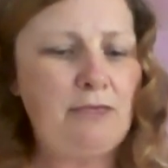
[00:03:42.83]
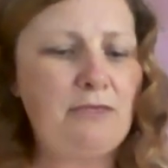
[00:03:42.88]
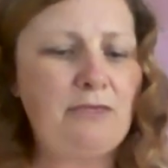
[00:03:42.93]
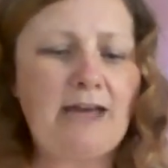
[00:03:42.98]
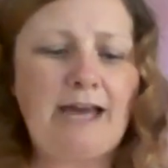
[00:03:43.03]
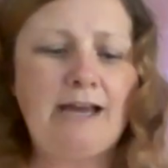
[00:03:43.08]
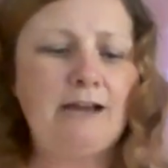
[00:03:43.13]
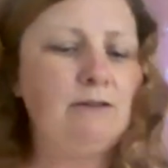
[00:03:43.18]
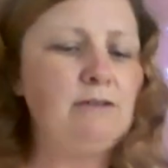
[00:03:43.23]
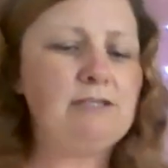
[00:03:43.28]

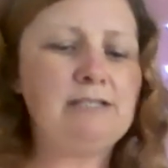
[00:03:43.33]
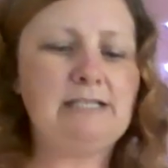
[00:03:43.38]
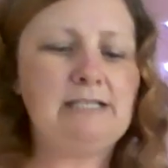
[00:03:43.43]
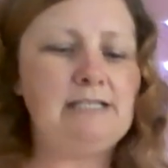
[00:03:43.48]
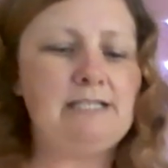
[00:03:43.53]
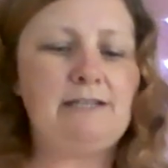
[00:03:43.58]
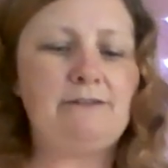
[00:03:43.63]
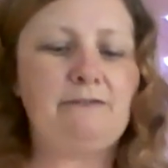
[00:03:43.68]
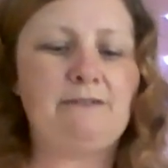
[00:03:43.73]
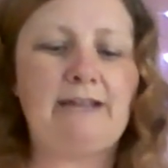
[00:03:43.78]

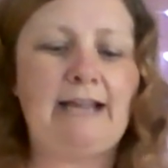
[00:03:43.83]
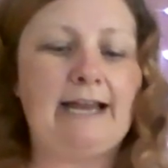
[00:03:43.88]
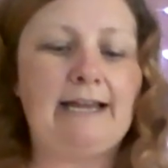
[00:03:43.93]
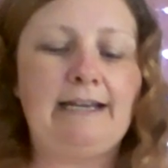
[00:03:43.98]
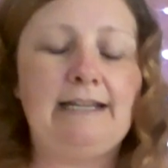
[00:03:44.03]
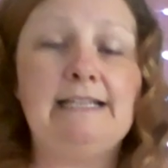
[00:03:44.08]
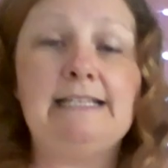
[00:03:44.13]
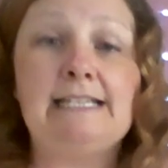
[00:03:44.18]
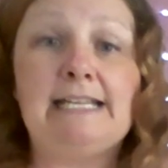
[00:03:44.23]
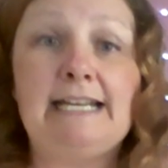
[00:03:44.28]
Thousands of
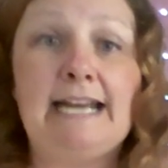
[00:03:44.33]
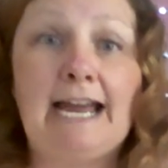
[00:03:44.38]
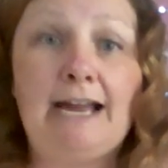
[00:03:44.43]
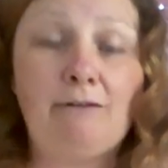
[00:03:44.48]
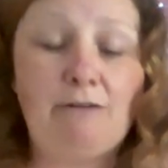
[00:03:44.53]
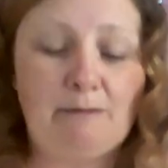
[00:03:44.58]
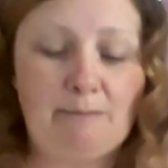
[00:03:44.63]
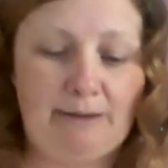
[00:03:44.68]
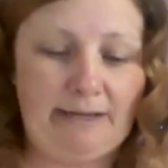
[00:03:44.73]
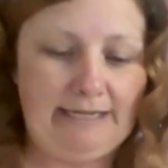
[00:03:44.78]
gallons an
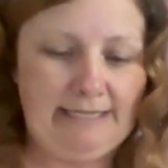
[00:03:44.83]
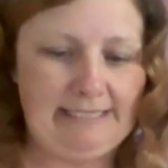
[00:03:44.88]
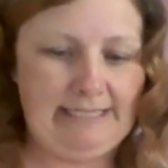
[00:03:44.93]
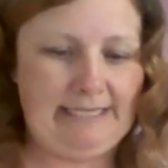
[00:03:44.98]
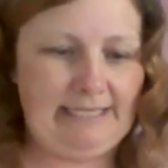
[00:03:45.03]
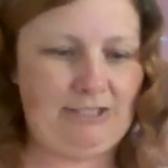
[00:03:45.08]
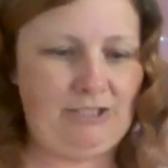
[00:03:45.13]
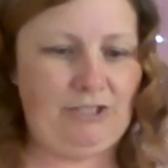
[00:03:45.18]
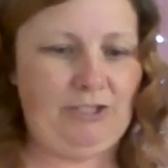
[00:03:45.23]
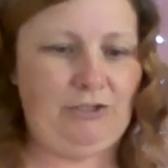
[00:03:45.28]
hour, my
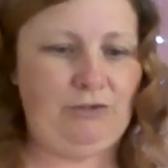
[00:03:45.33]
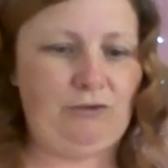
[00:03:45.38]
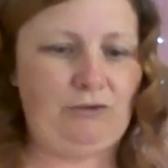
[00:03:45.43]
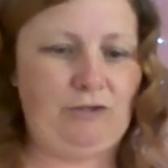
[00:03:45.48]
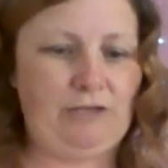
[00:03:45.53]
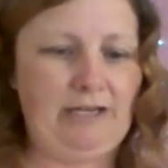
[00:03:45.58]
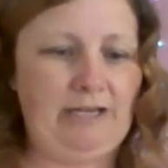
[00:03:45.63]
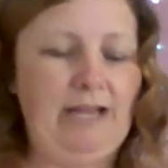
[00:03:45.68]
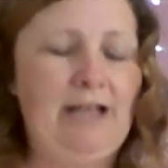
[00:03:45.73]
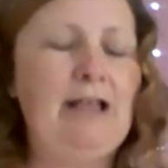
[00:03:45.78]
dear
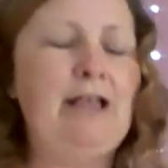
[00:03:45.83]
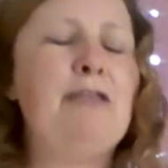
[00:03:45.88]
children.